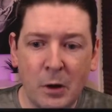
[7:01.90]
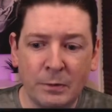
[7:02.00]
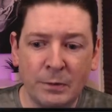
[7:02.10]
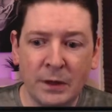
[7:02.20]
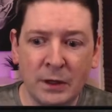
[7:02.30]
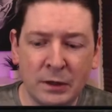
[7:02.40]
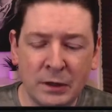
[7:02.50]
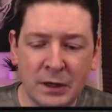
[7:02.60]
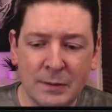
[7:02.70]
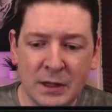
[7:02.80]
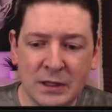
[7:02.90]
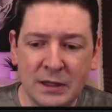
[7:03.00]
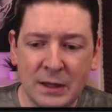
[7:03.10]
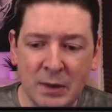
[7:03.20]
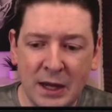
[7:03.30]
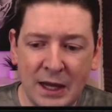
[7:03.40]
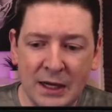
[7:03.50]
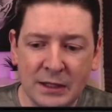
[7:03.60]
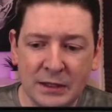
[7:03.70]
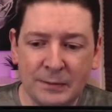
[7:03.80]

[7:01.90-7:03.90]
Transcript: the commit that we added.